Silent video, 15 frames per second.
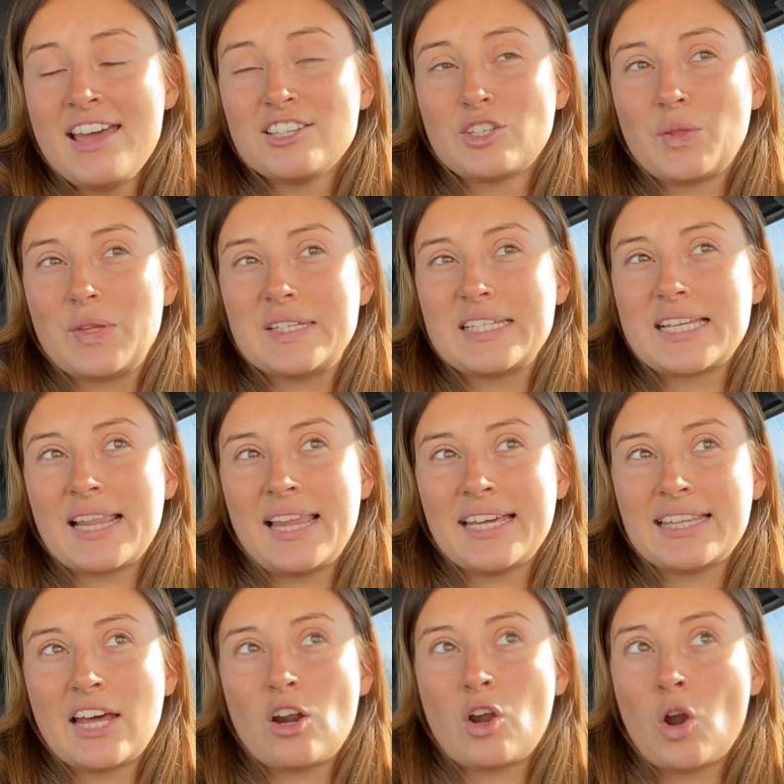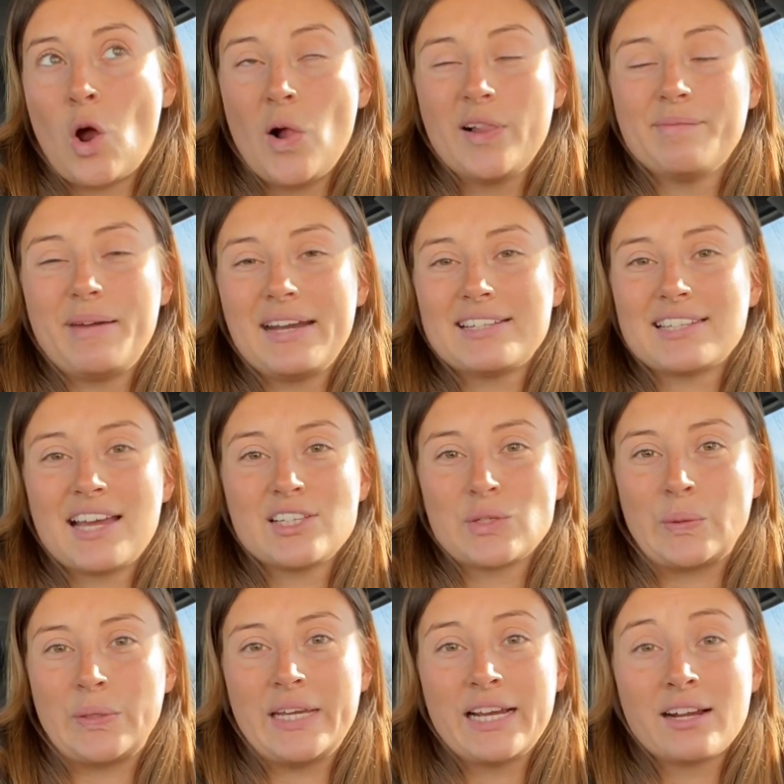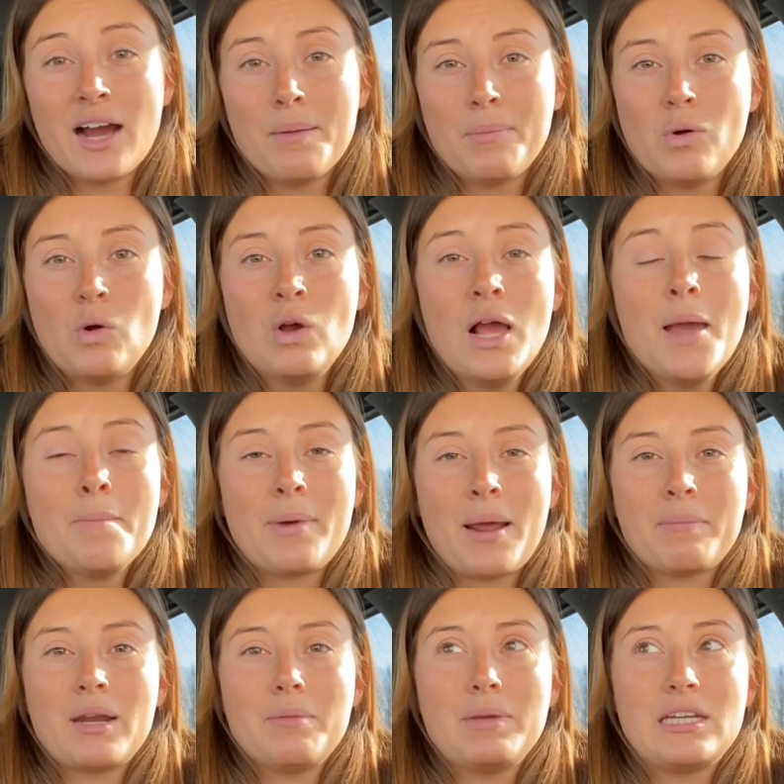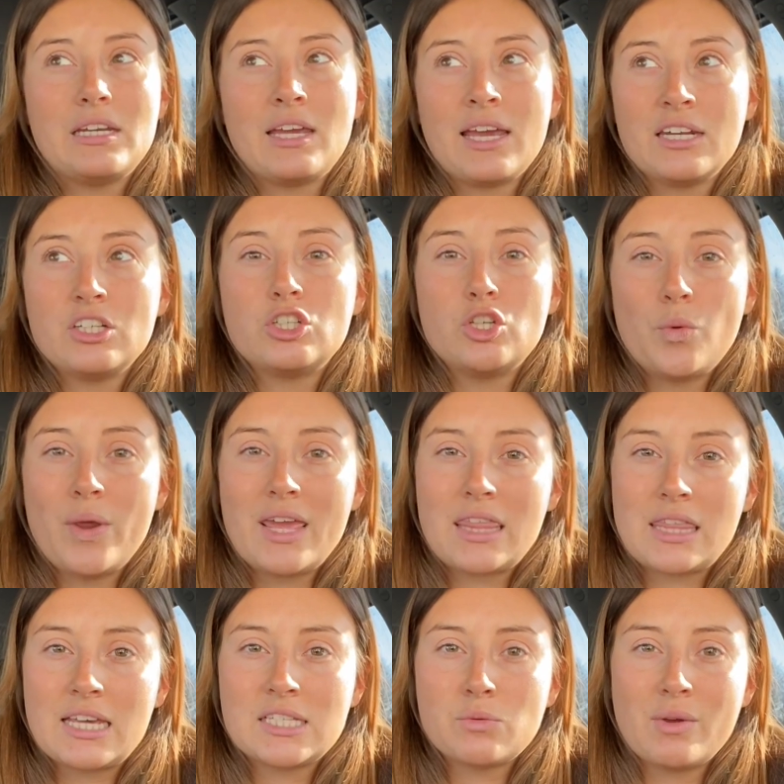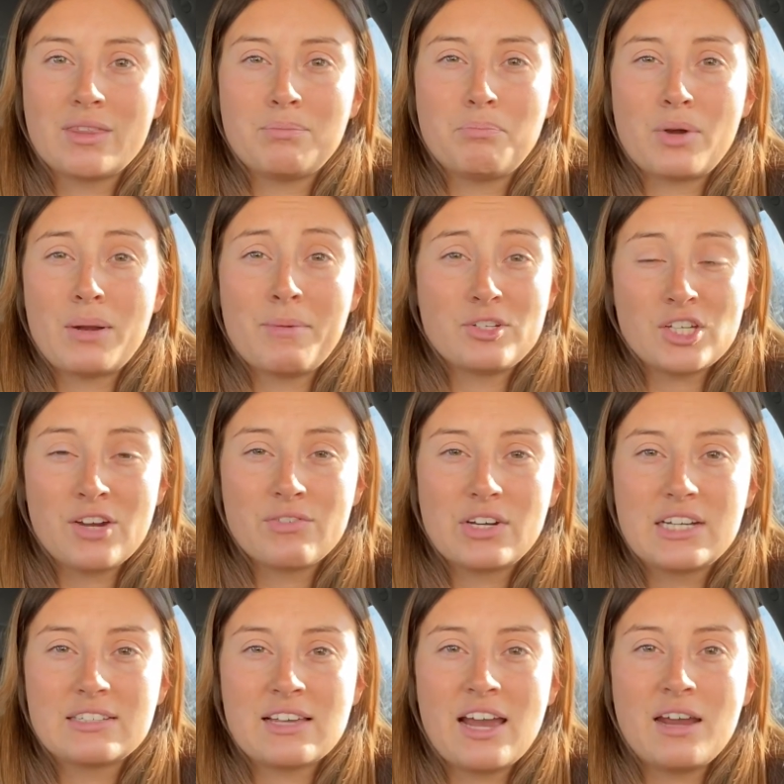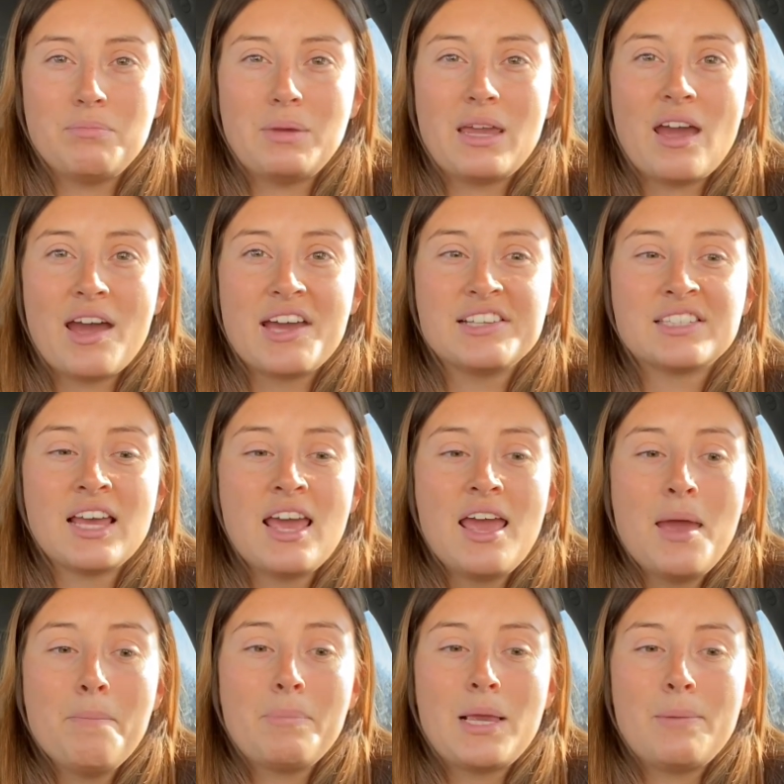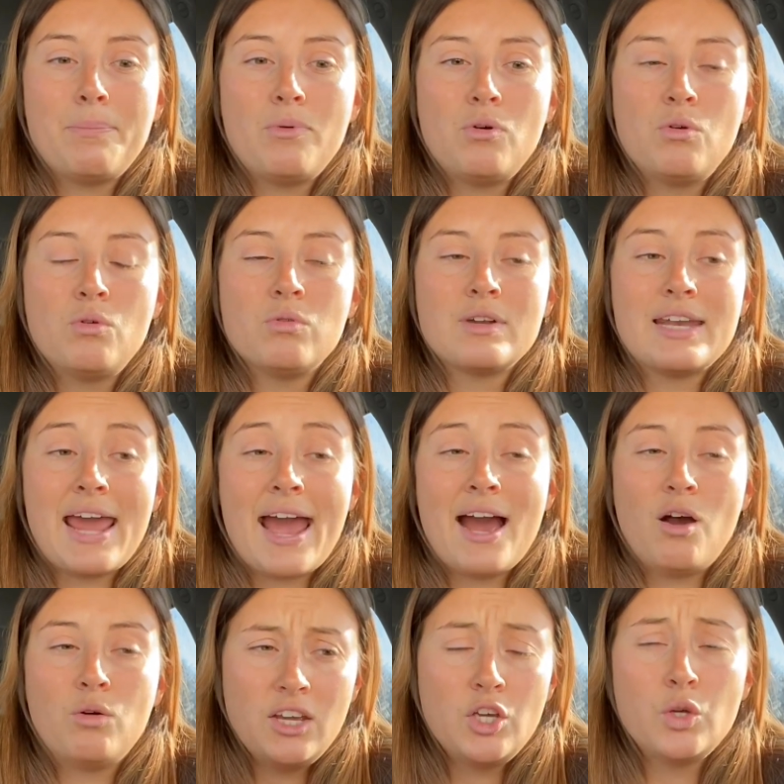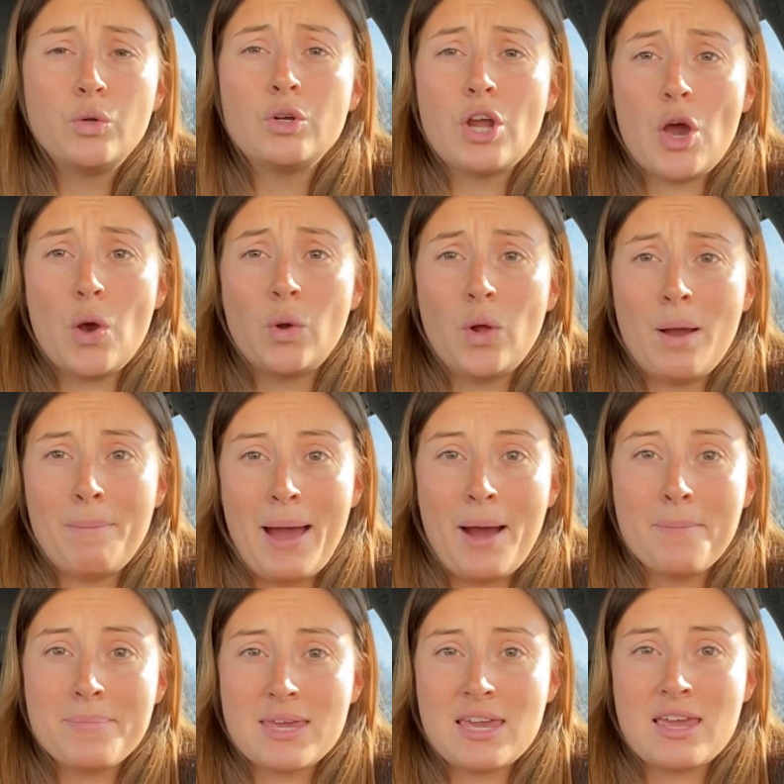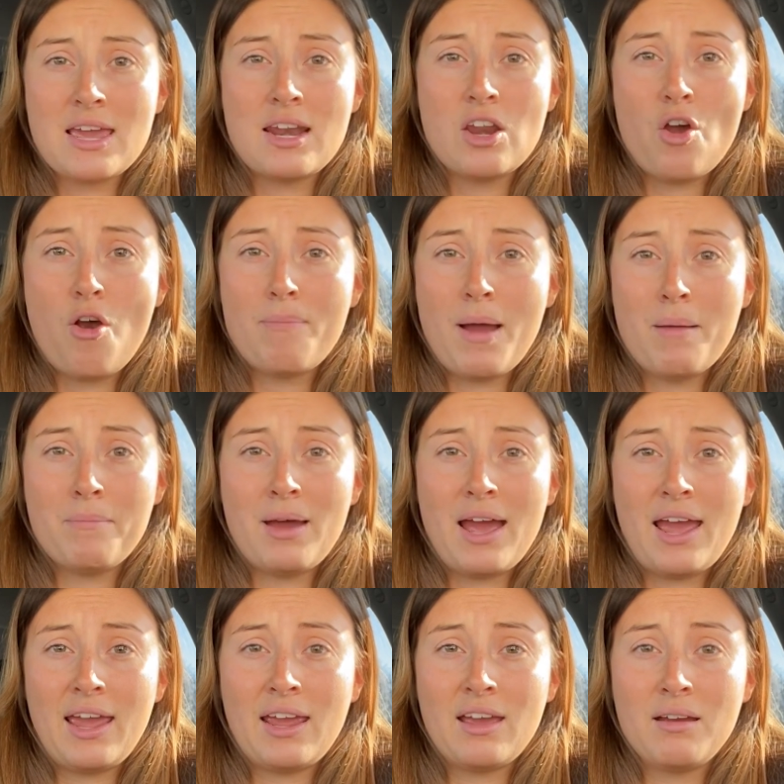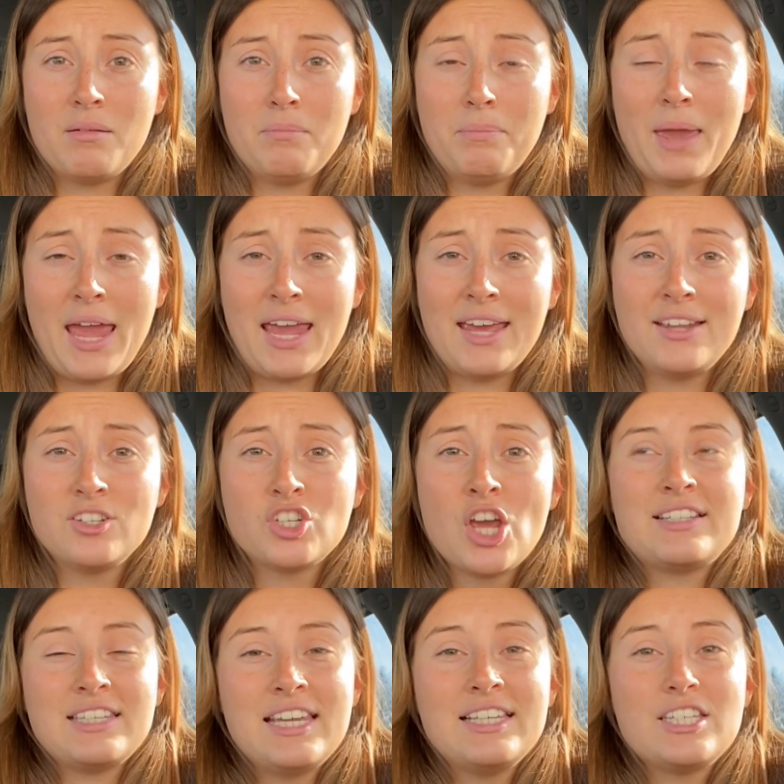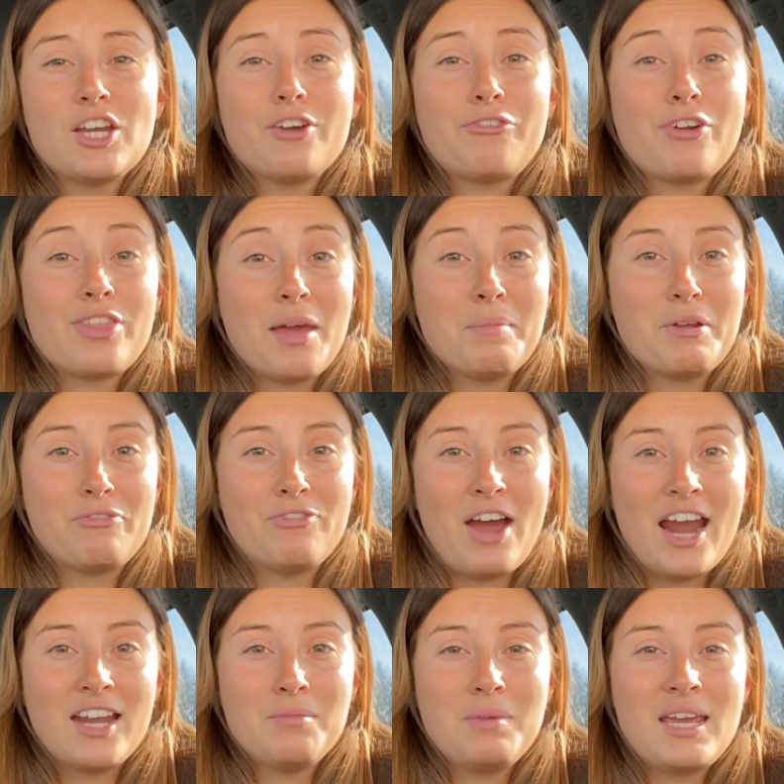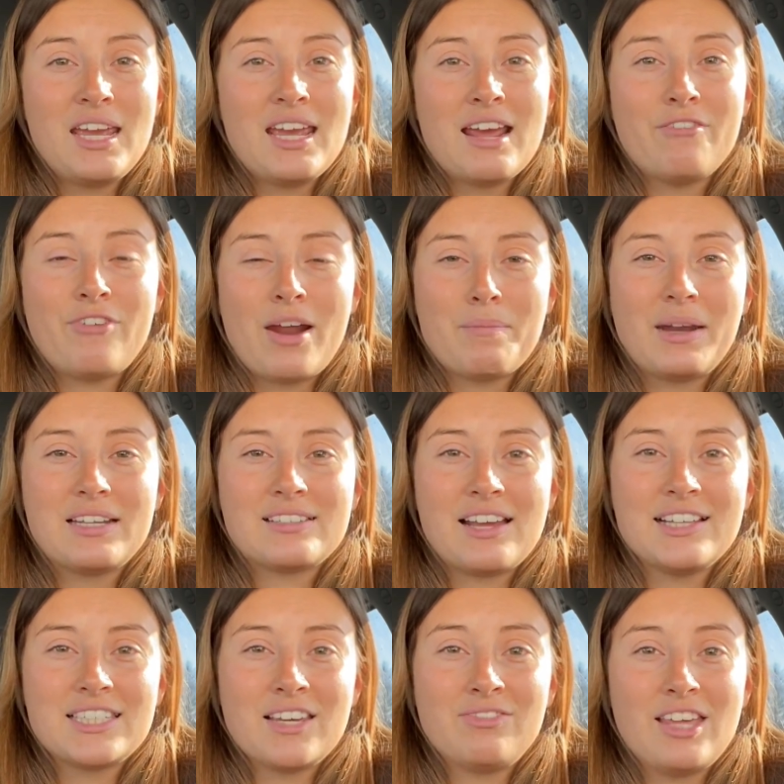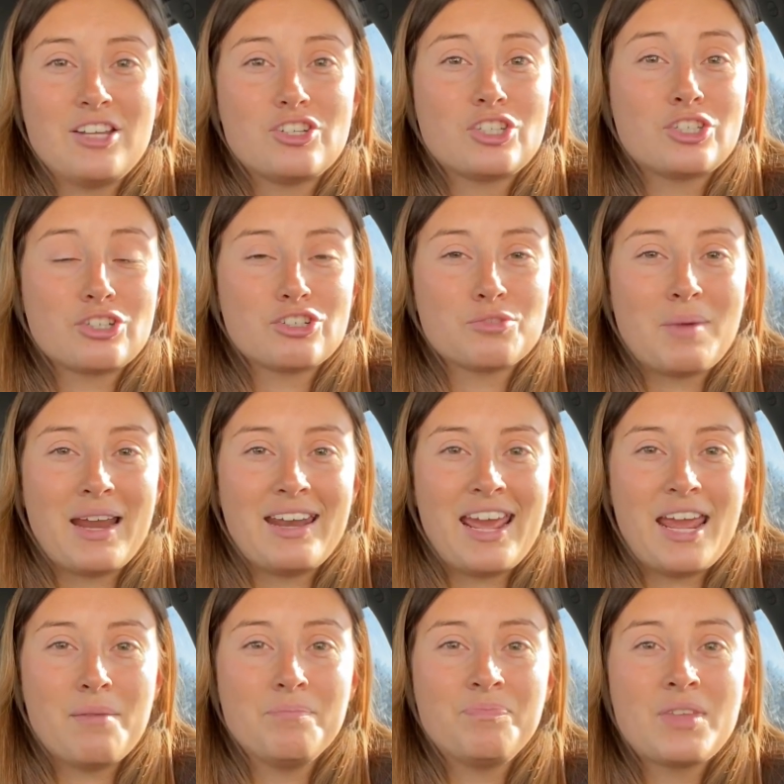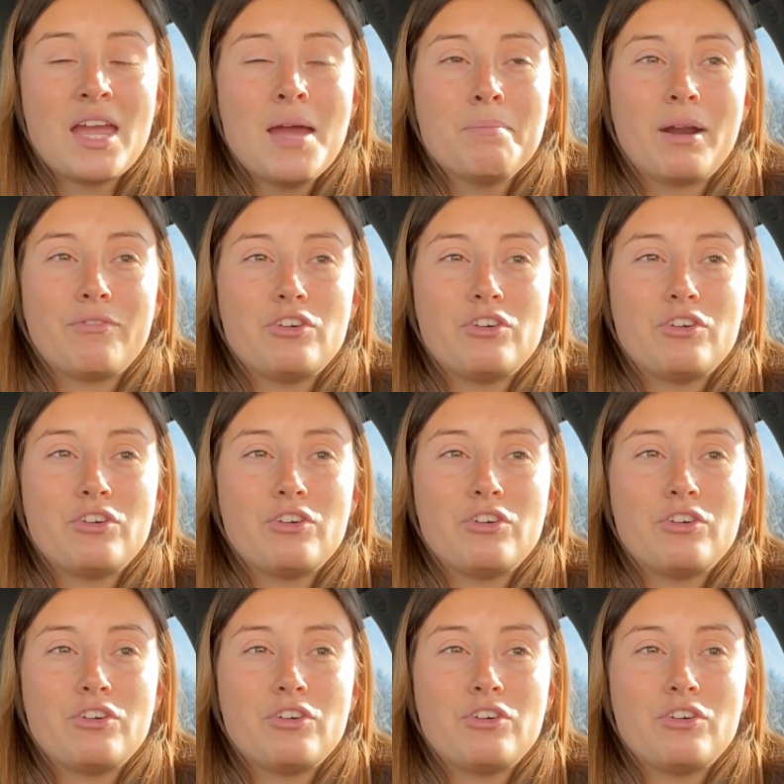So this isn't like that on all of my designs, only a couple, but I'm going to begin doing this with pretty much every design because people now who know about me and know about my page, it's easier for them to find me and find my designs if they just search my name. But if you